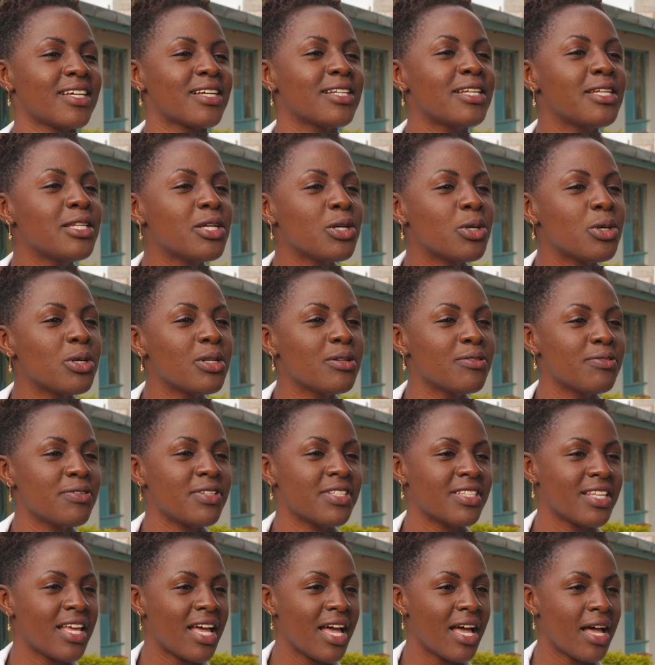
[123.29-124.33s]
a clinical
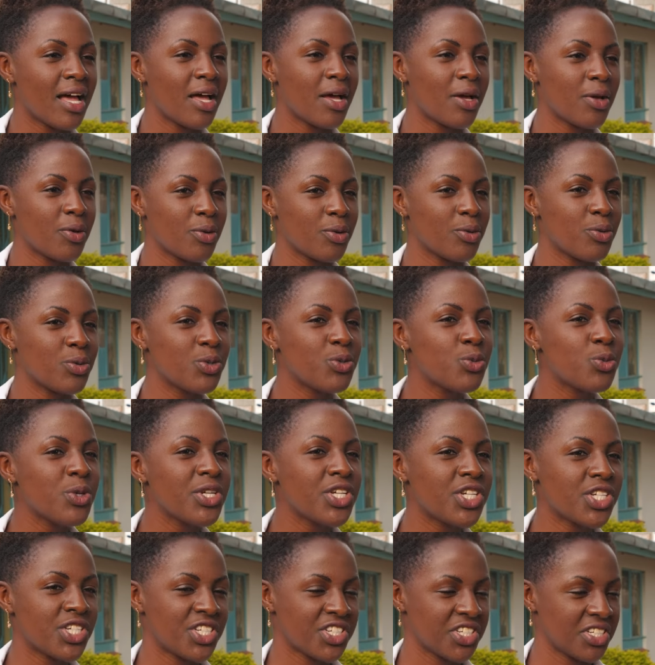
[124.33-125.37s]
officer, I would
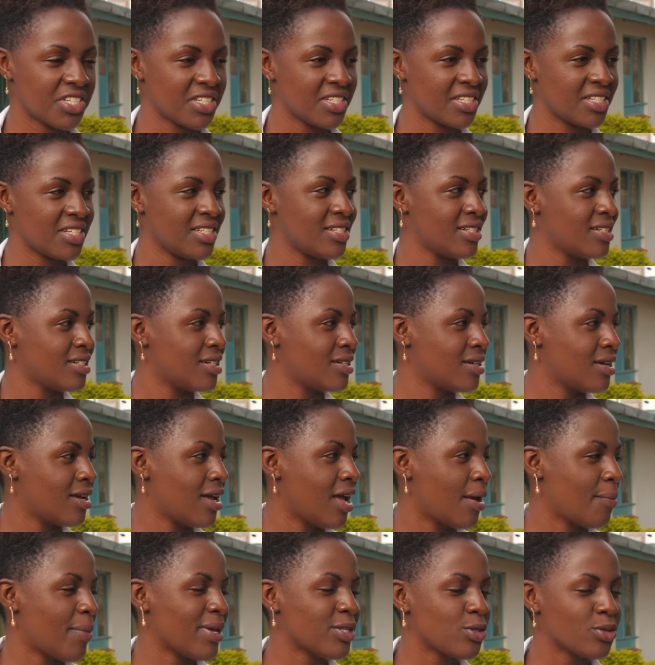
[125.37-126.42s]
wish
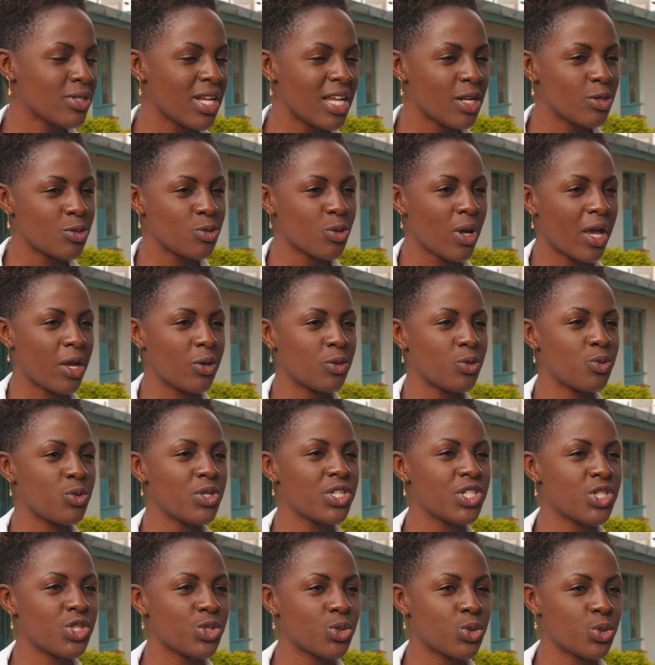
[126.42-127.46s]

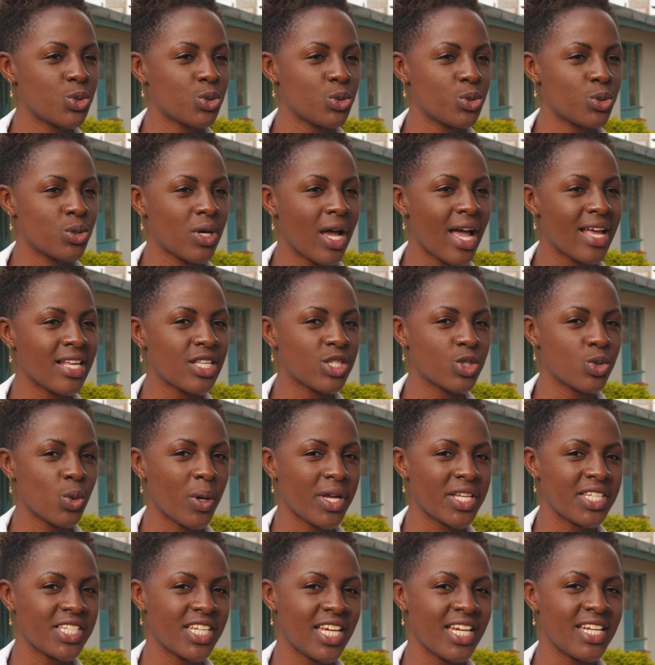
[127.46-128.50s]
to us to
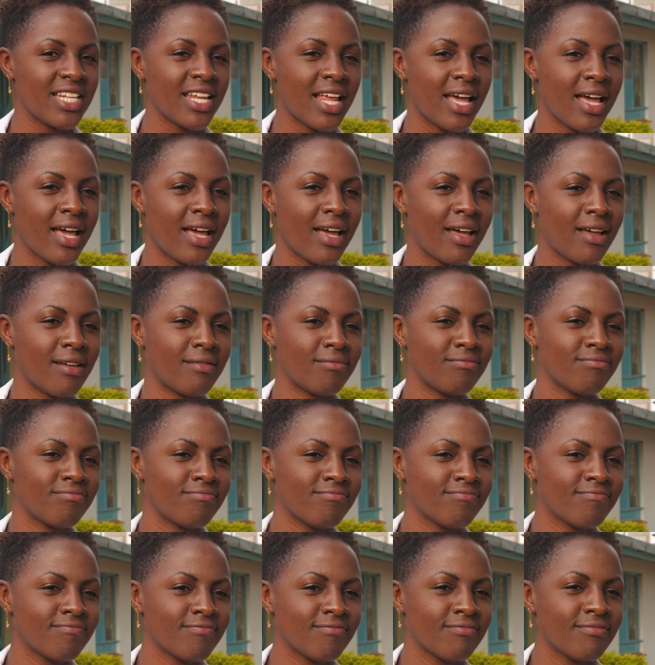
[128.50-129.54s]
attain
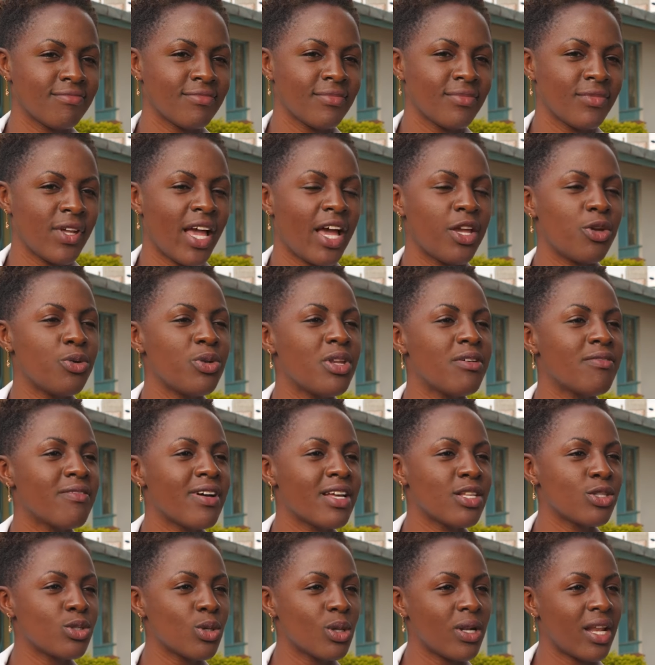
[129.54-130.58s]
a
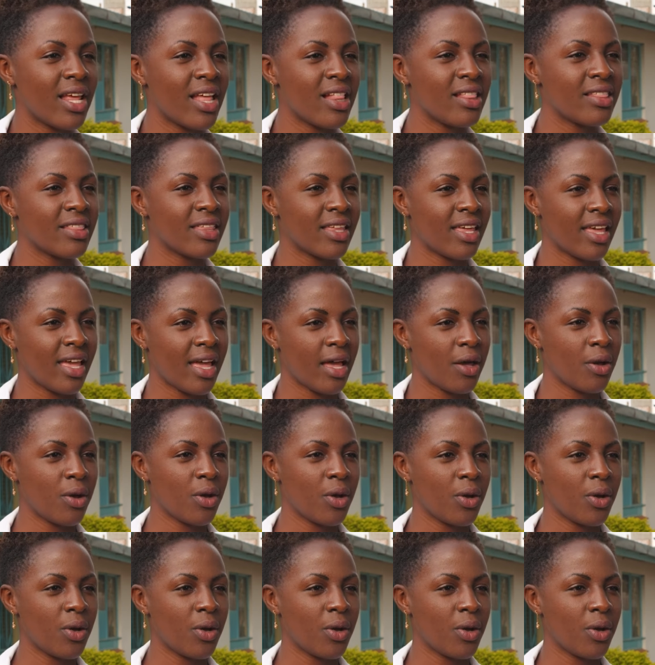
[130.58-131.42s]
universal healthcare